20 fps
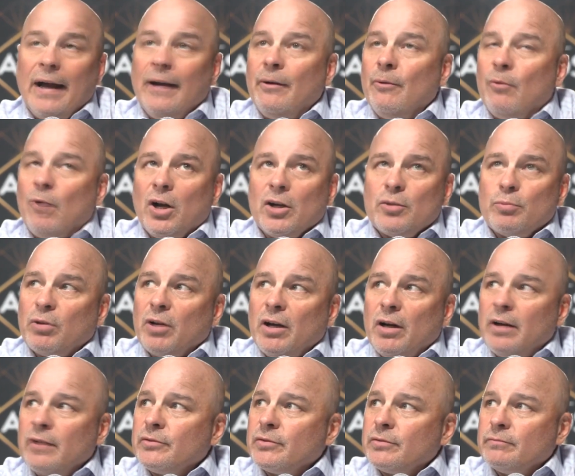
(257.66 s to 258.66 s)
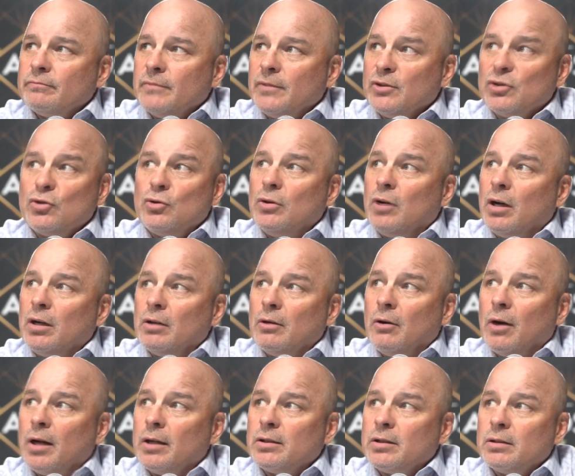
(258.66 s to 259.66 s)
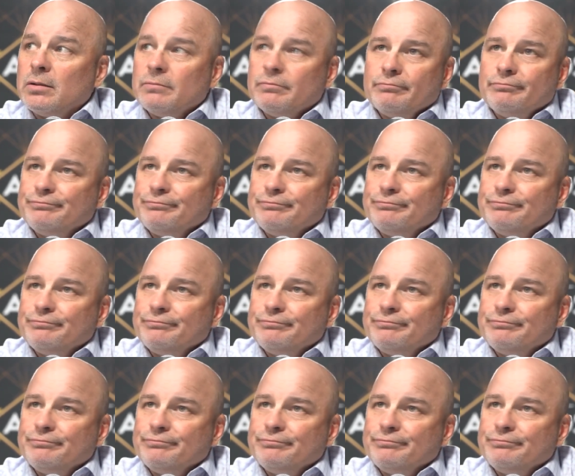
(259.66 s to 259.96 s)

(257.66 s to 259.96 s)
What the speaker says: I didn't watch playoffs. It was too hard to watch.